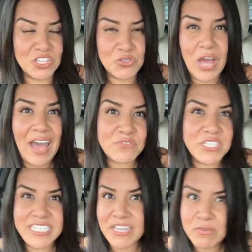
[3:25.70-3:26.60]
you
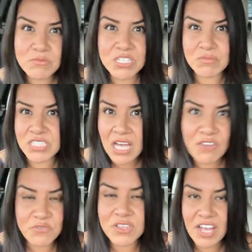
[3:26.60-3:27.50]
have to give them some
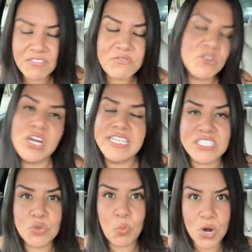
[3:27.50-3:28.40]
tough love for
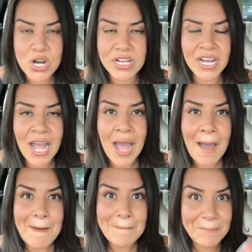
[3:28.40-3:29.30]
it to work.
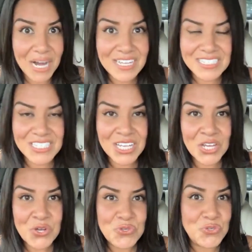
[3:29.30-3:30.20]
But
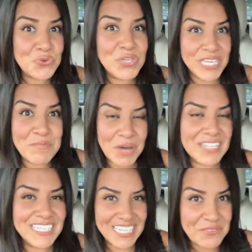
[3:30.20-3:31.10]
you keep
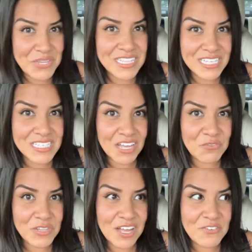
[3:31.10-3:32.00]
on giving the
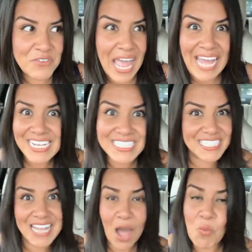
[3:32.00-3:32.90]
tough love and
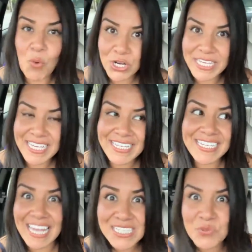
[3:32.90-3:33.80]
it's not
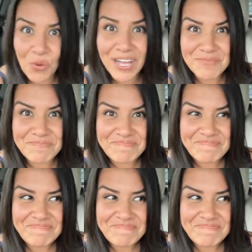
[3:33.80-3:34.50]
working. Guess what?